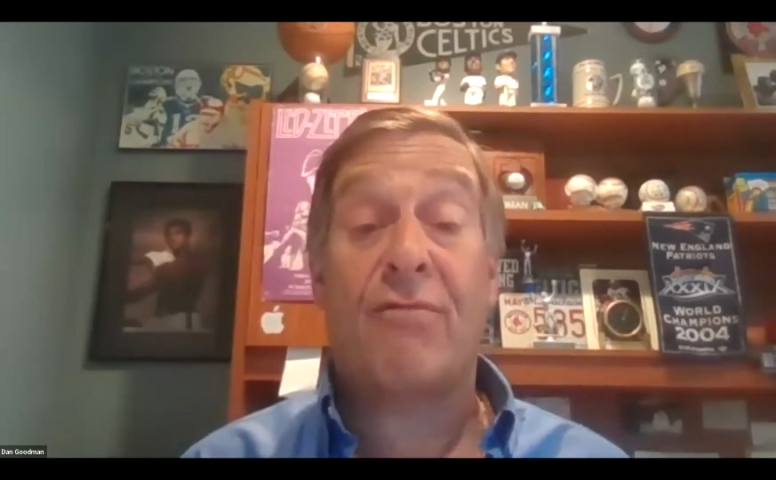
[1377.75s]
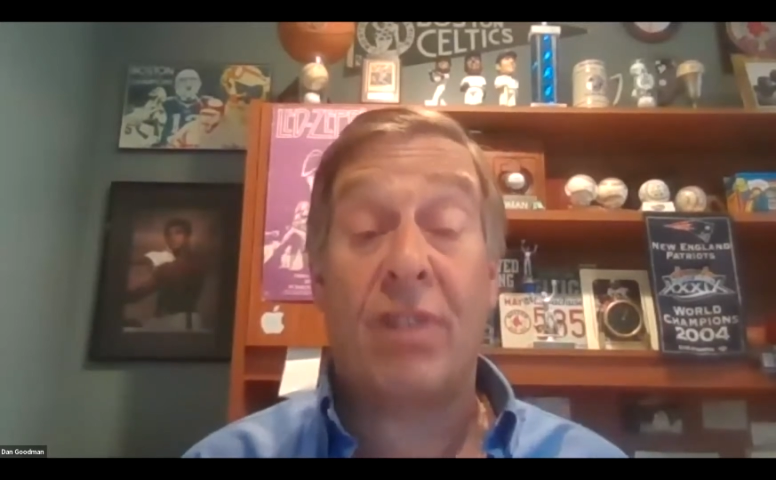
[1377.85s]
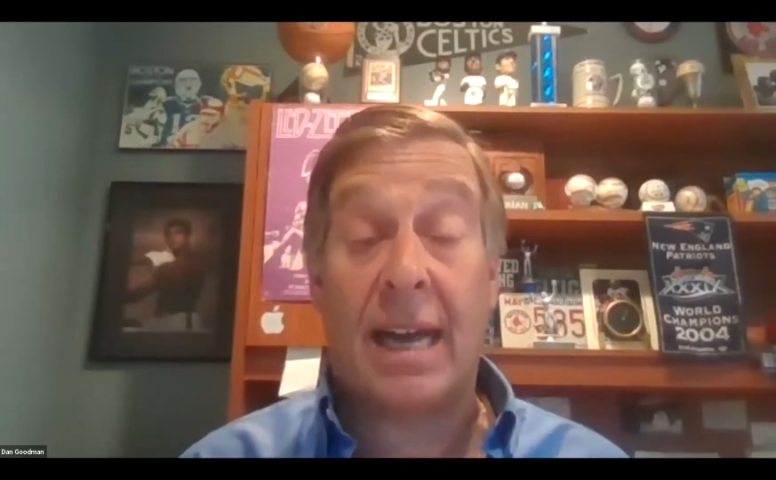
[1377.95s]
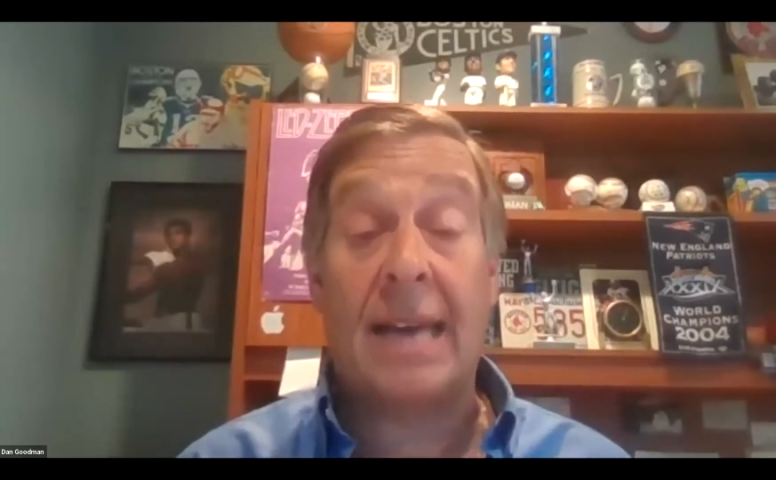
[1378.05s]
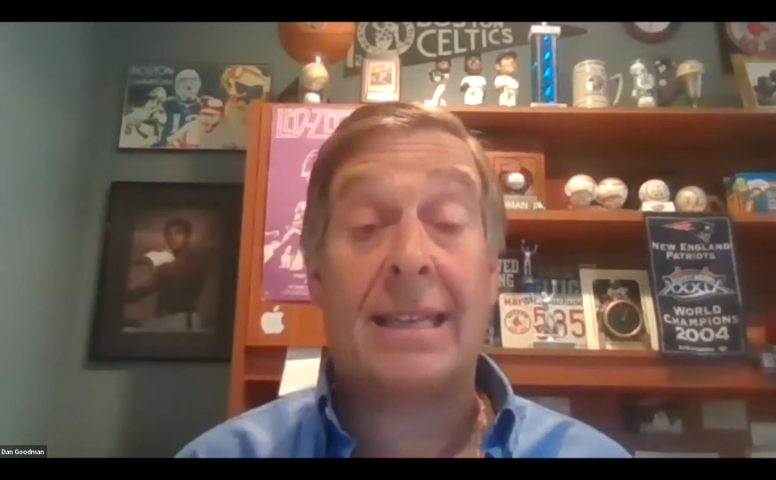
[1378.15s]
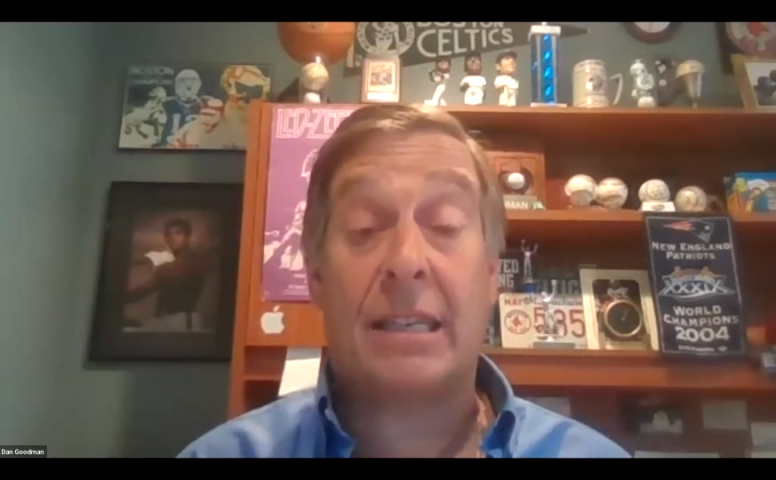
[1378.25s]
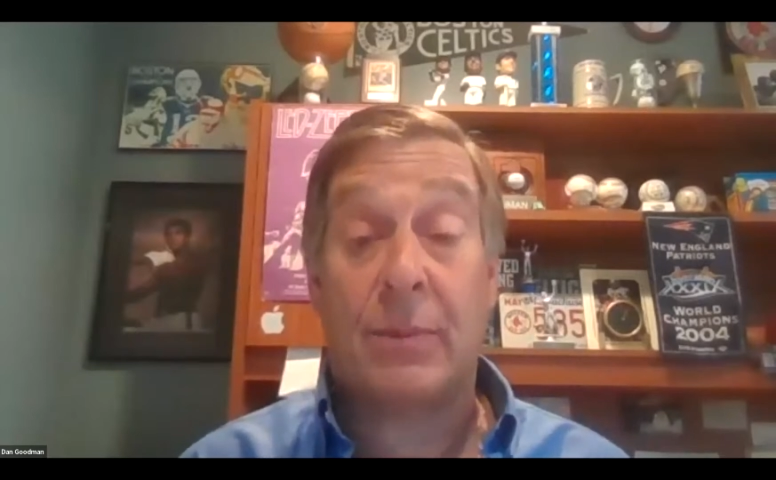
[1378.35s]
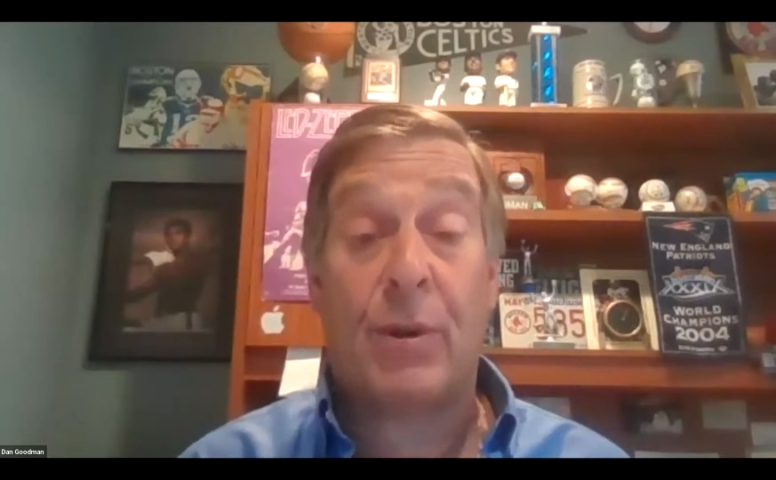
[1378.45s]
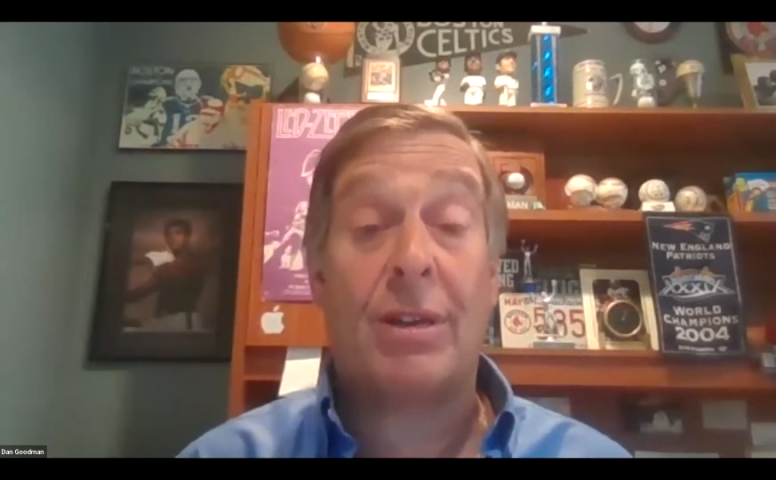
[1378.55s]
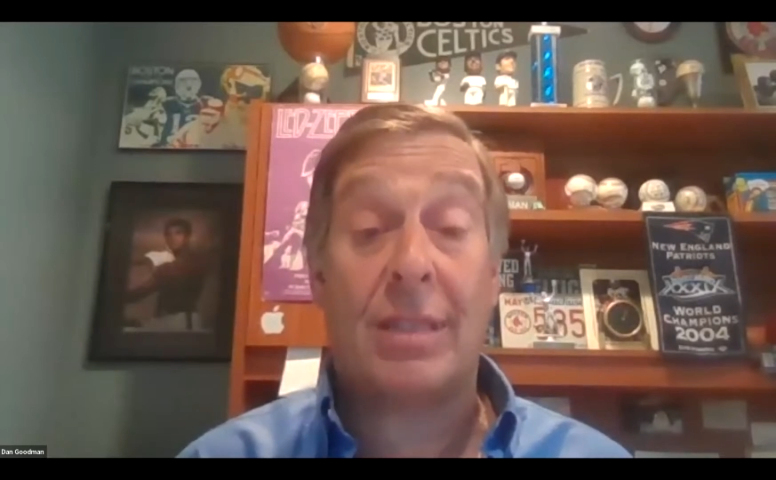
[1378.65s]
realized and
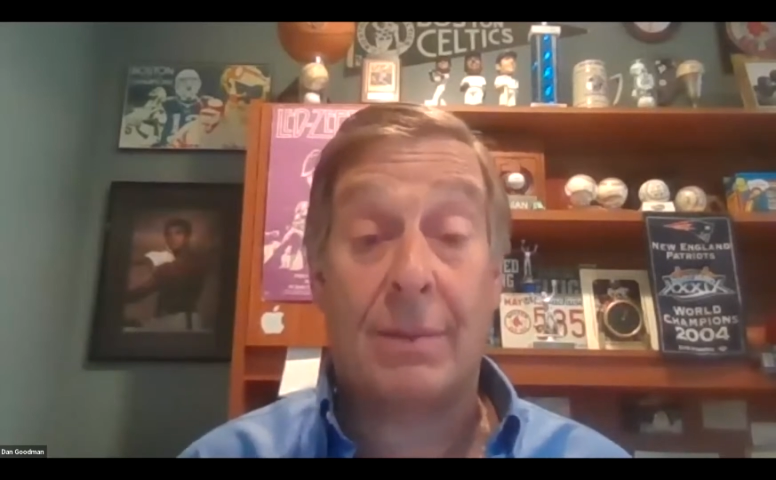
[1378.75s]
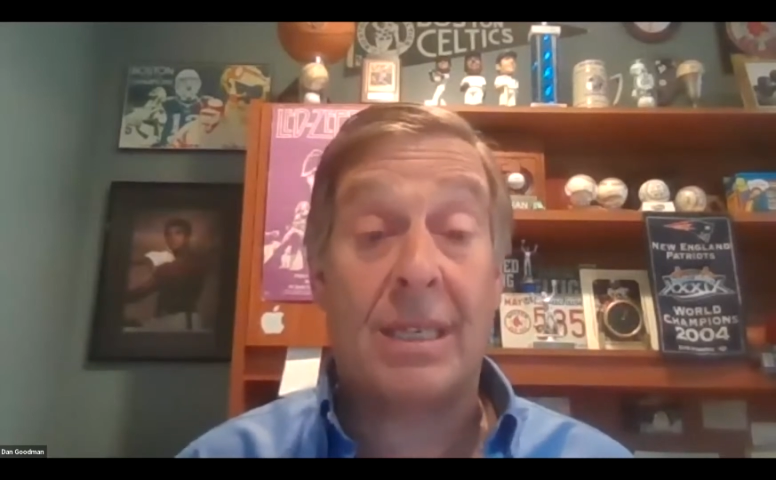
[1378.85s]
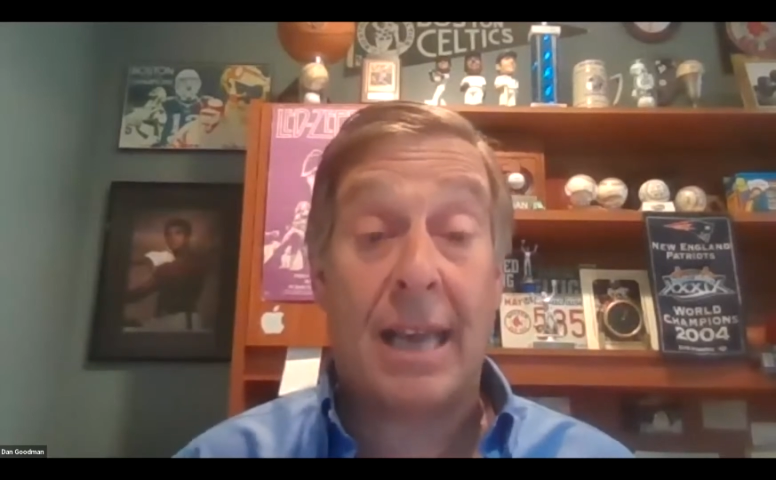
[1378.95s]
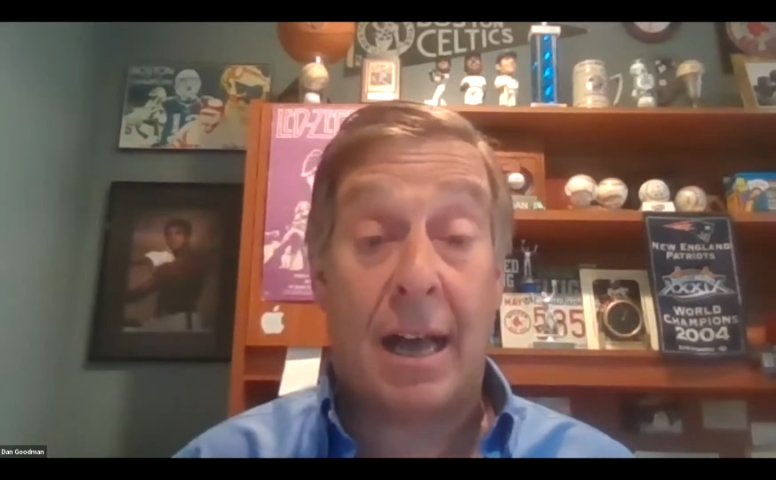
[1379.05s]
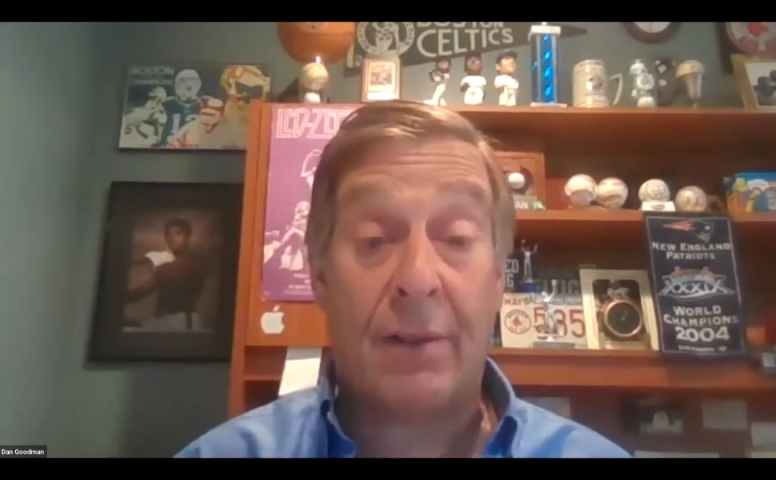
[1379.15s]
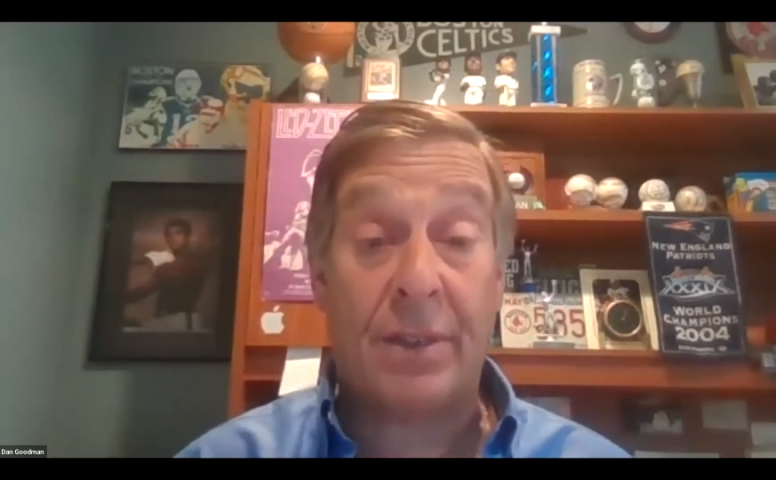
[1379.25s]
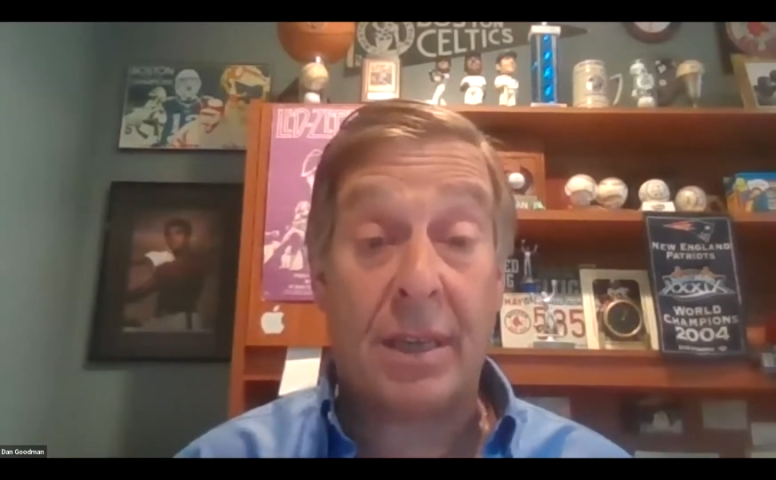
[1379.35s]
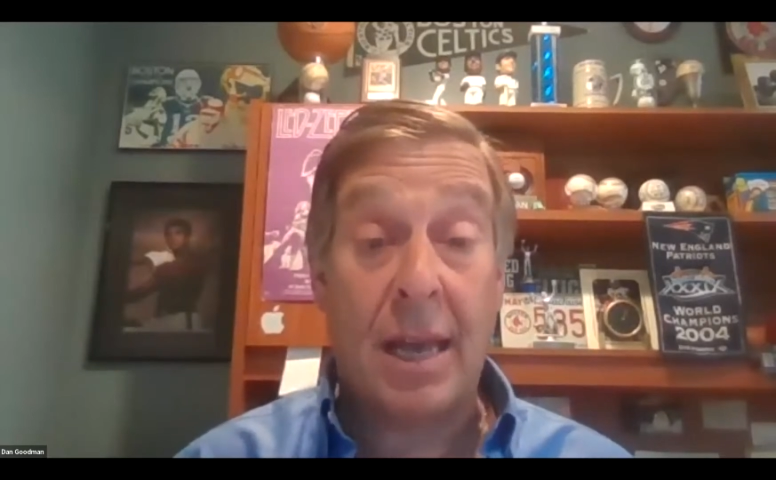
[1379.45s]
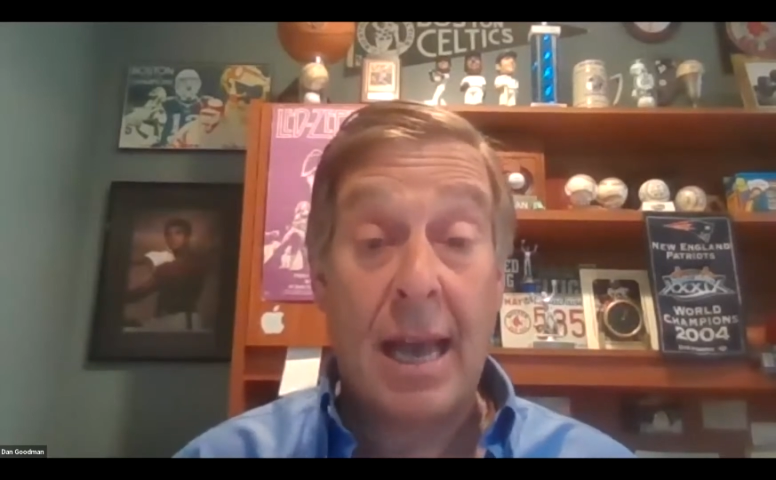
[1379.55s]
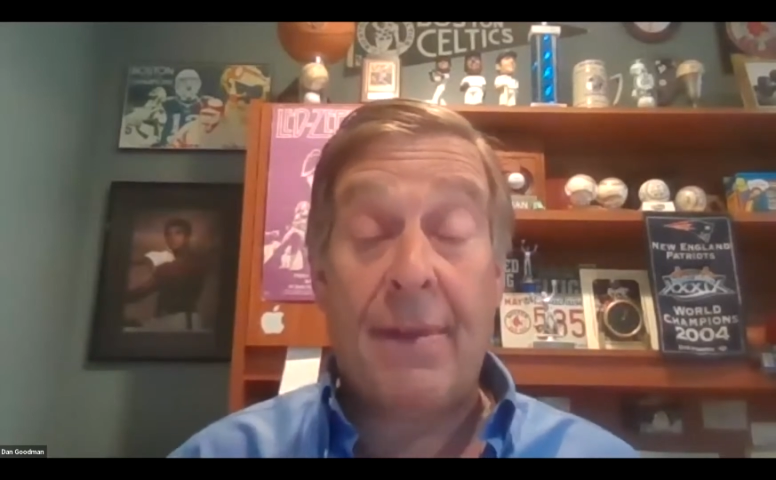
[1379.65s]
experienced themselves.